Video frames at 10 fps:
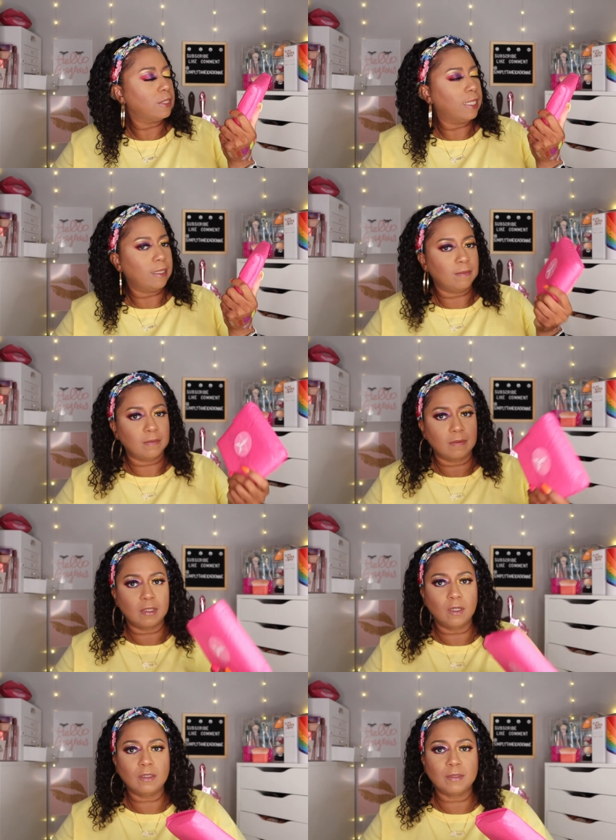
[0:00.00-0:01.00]
damn,
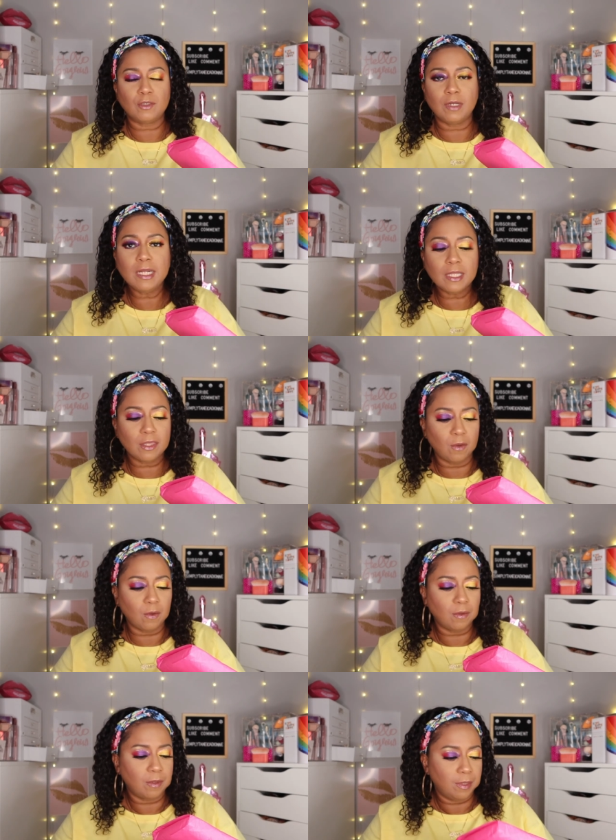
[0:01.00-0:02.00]
lost my train of
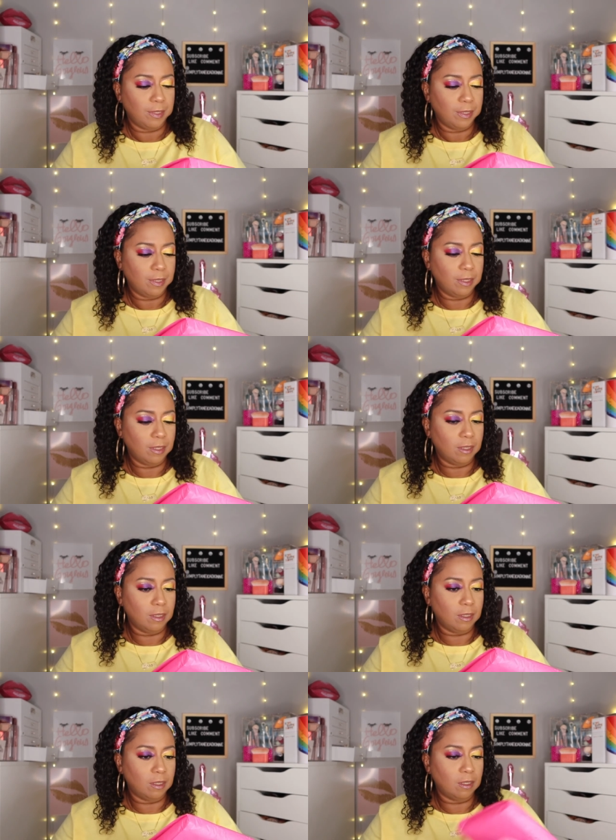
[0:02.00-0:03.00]
thought.
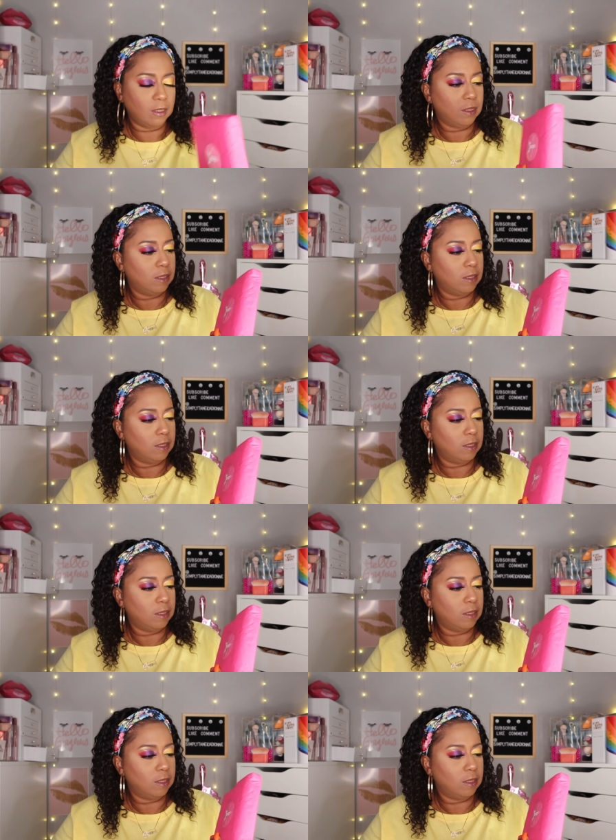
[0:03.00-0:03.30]
Uh,